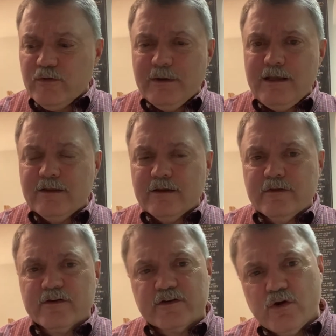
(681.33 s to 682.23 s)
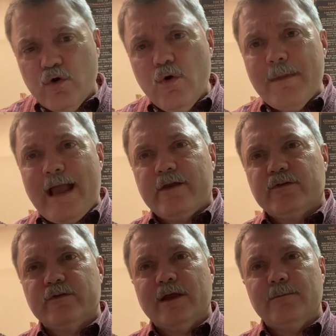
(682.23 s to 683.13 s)
to be the
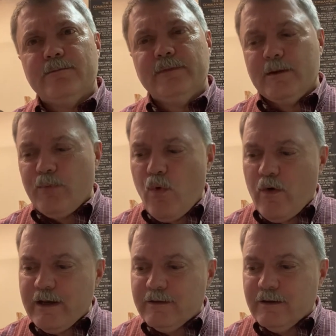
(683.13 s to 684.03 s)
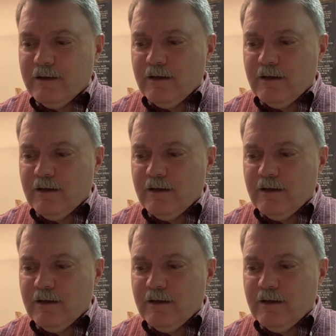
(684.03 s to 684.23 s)
schoolmaster that pointed